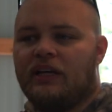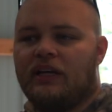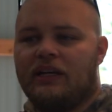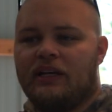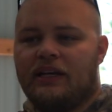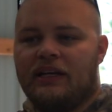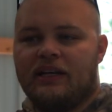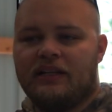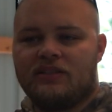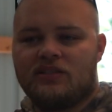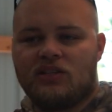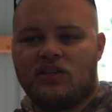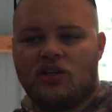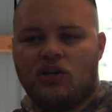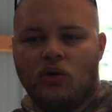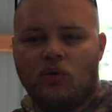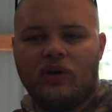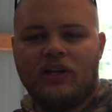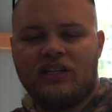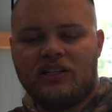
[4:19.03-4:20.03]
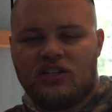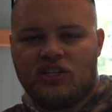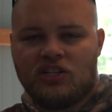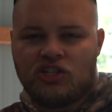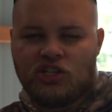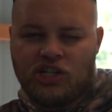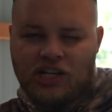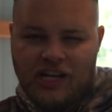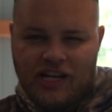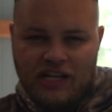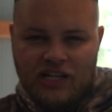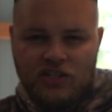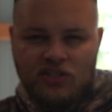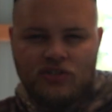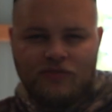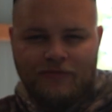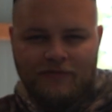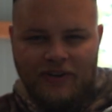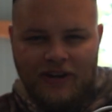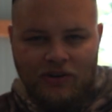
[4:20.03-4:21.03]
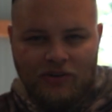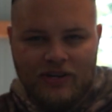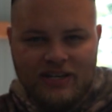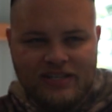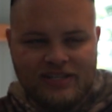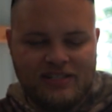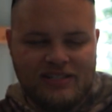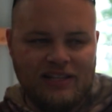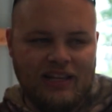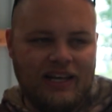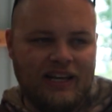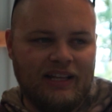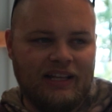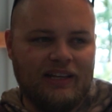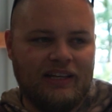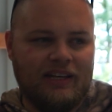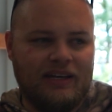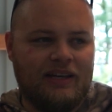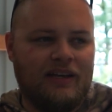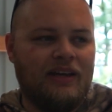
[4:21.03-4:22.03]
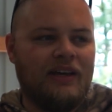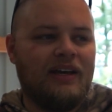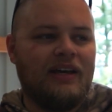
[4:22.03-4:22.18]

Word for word: it's going to change very slightly.